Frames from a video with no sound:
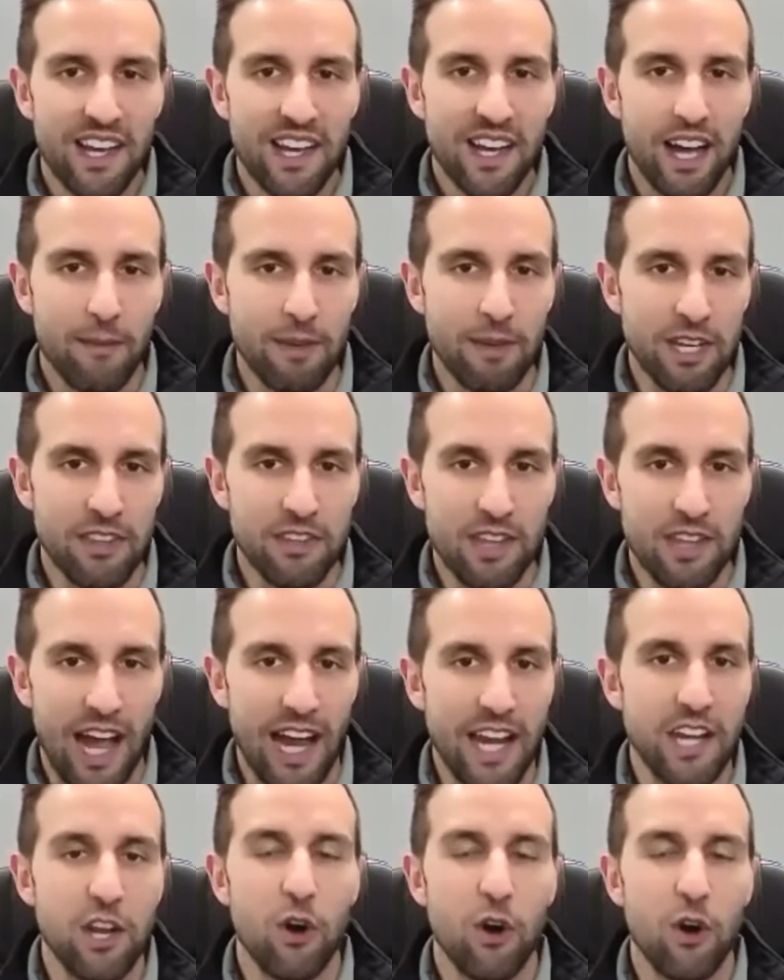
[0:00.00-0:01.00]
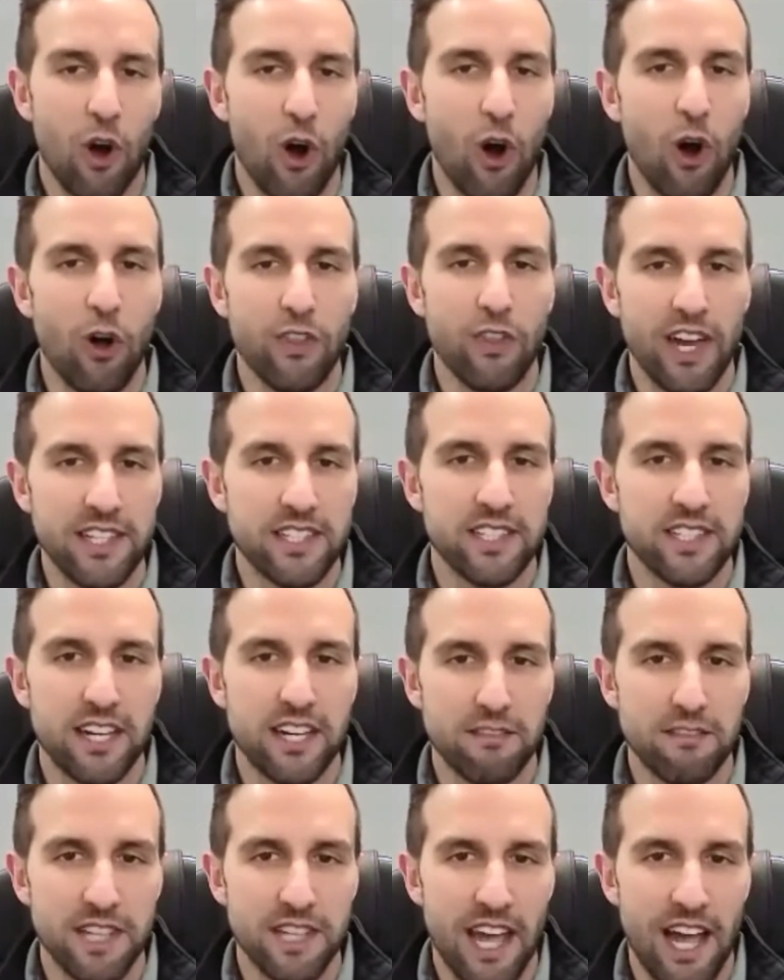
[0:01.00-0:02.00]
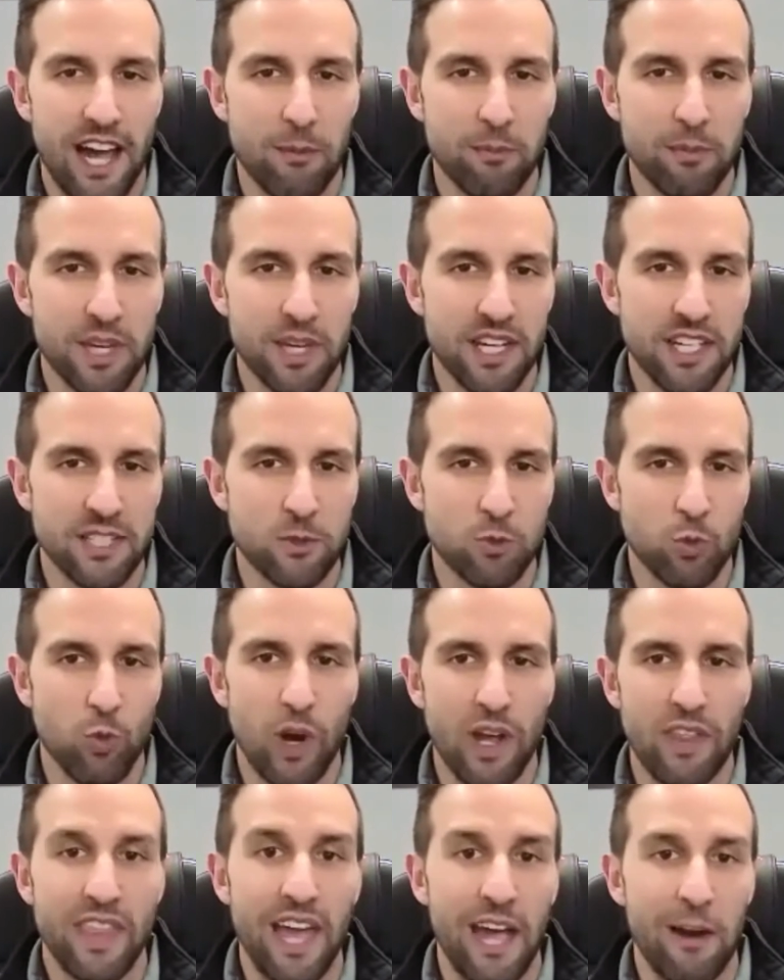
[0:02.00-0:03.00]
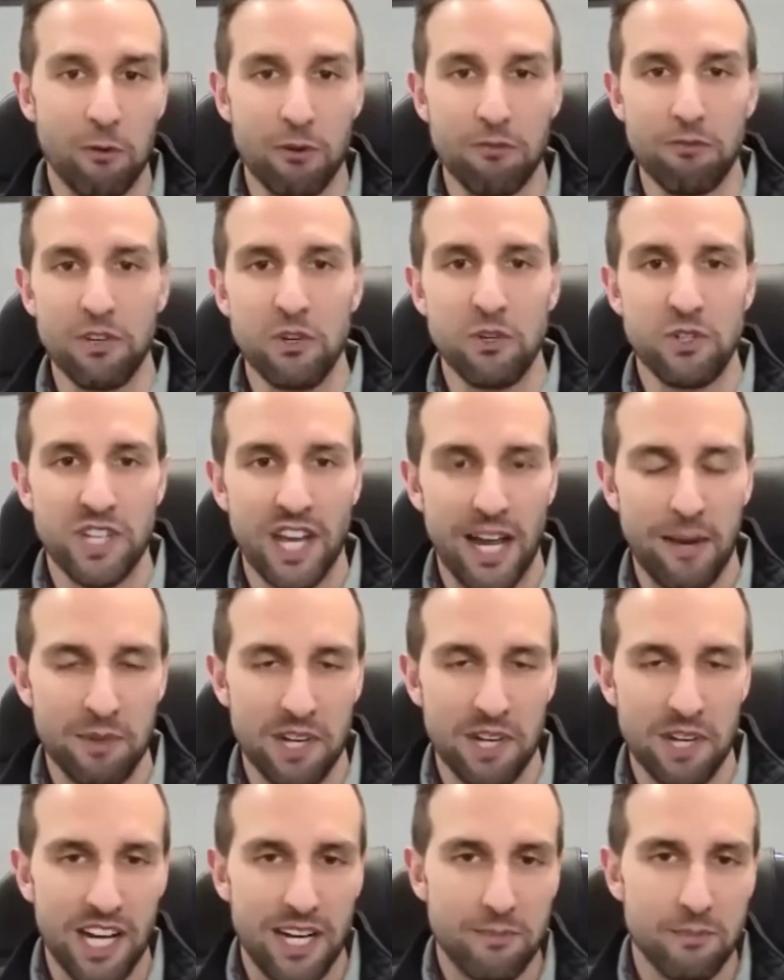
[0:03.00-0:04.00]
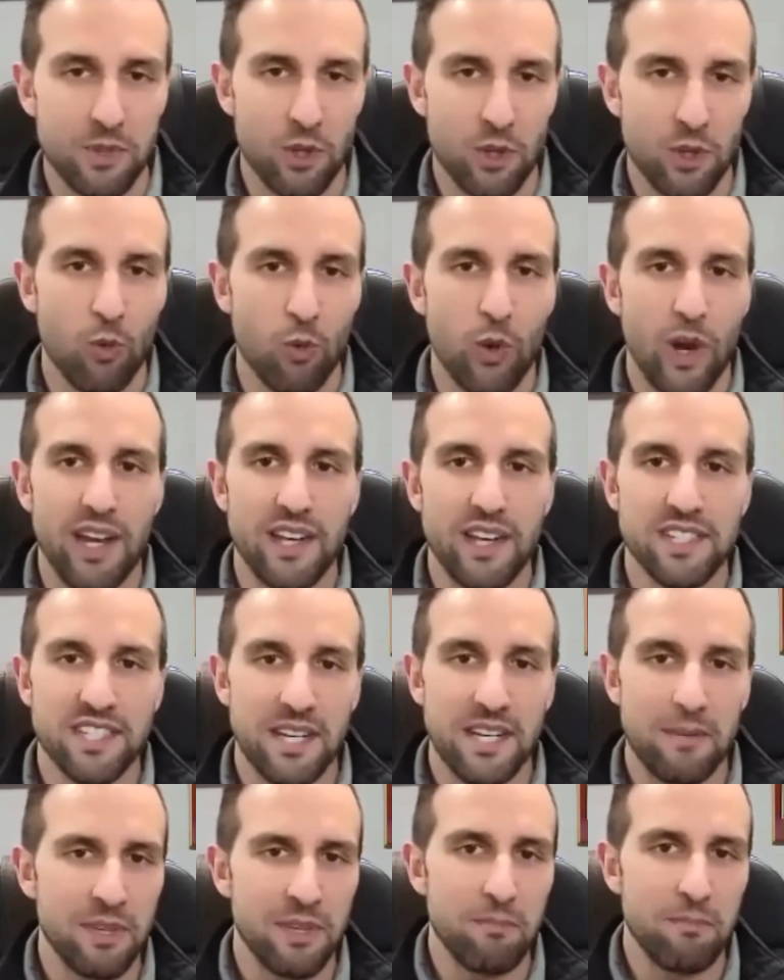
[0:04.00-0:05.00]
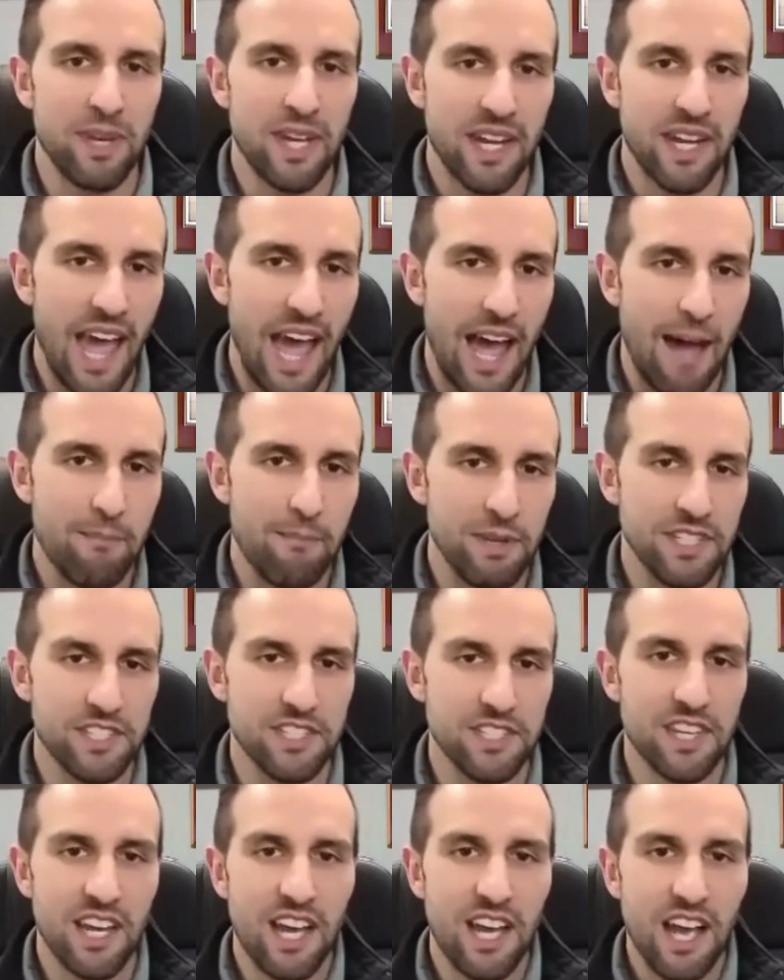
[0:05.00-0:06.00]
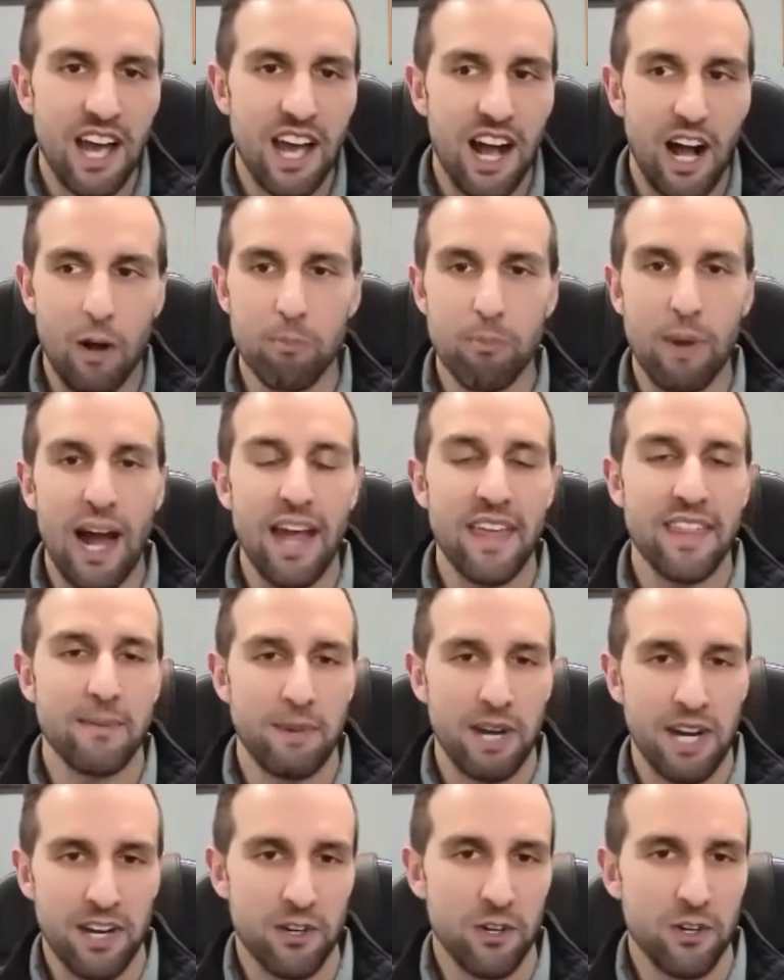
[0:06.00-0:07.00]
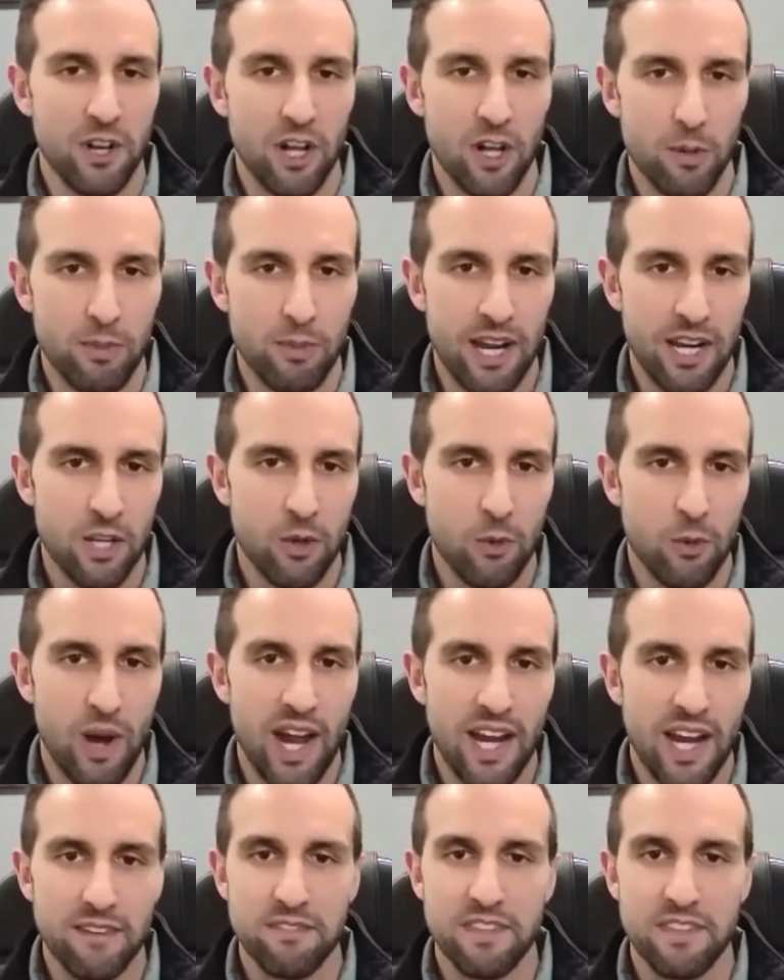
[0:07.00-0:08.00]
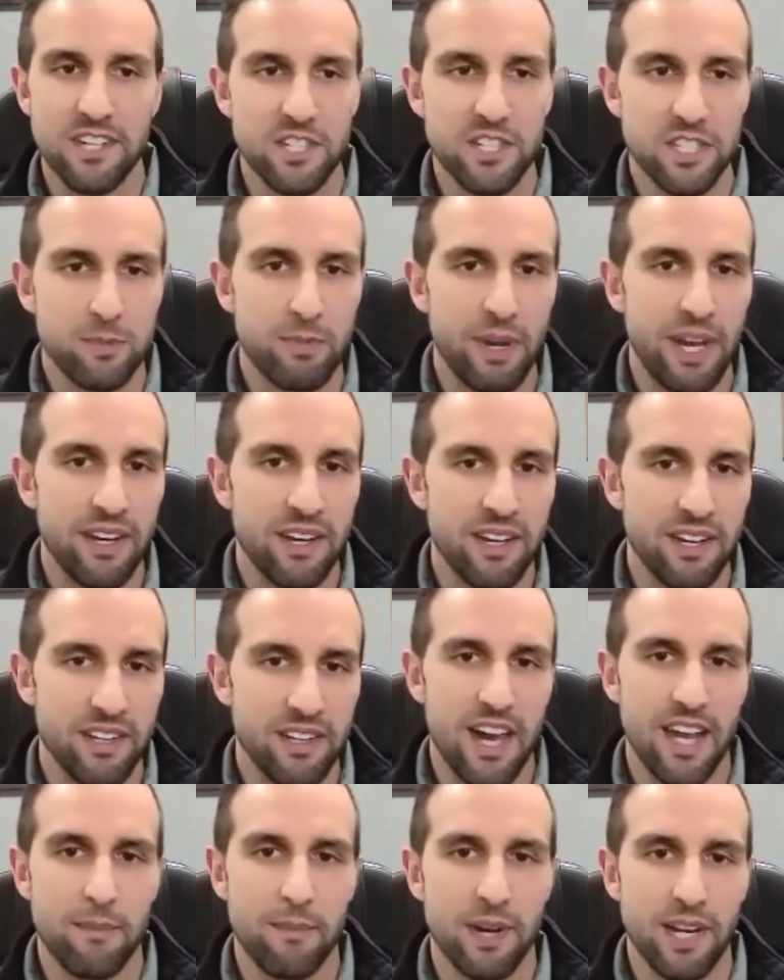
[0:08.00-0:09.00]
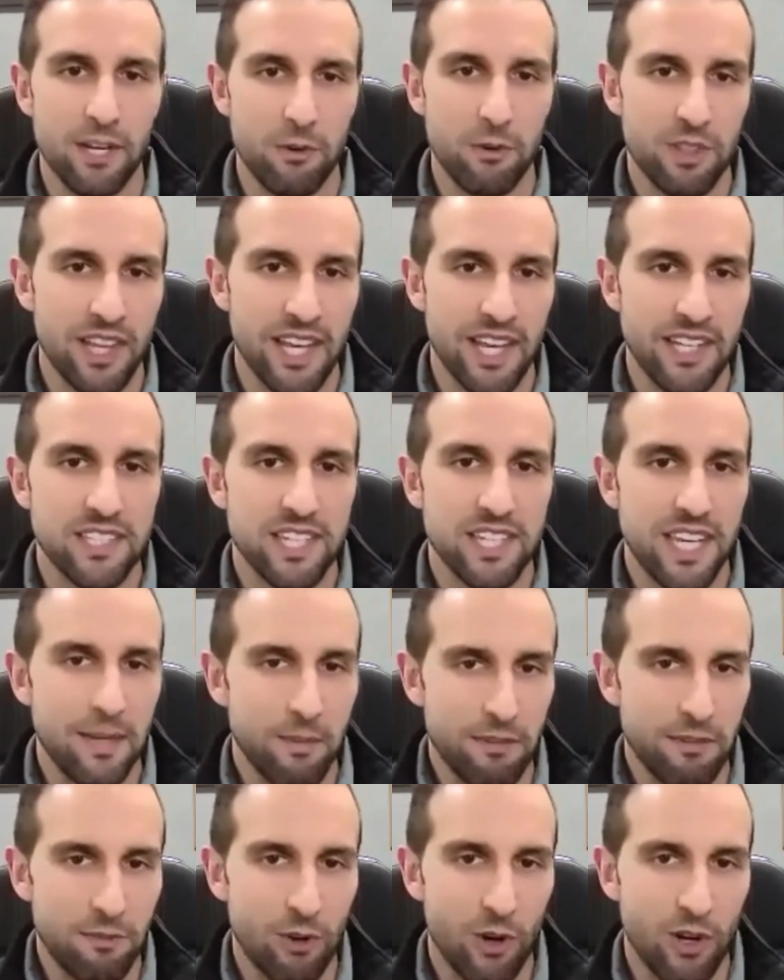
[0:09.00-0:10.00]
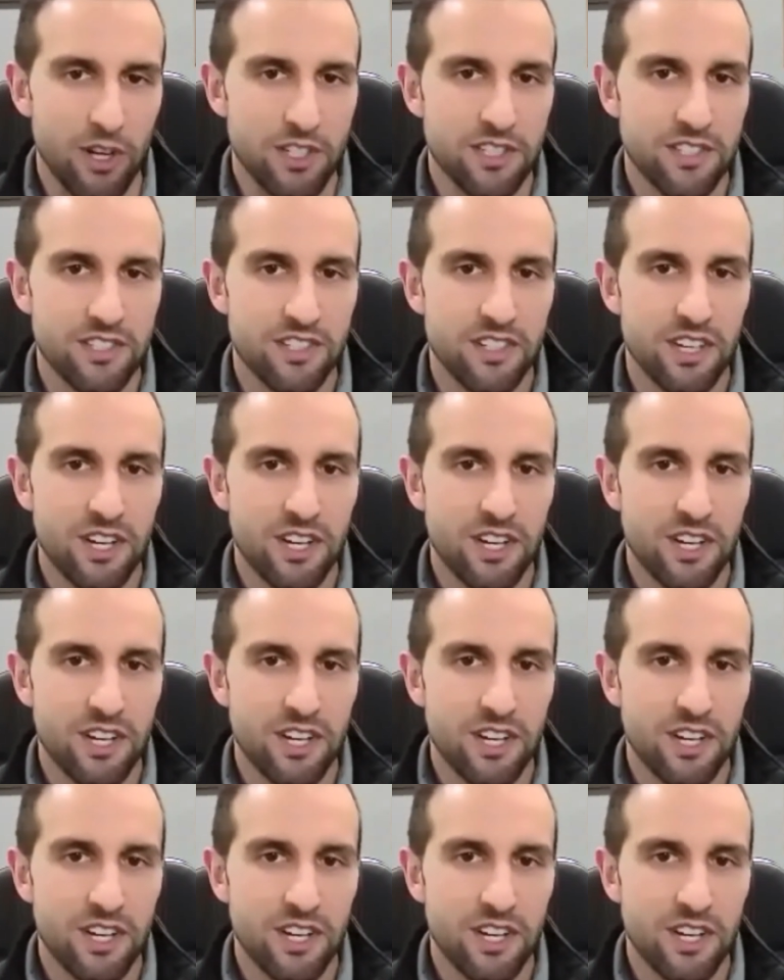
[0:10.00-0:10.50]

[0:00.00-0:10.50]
I mean, I note all that stuff down because when that review time comes or when something big happens, I'll buy them $100 bottle of wine if they just spent a lot of money with landscaping for us.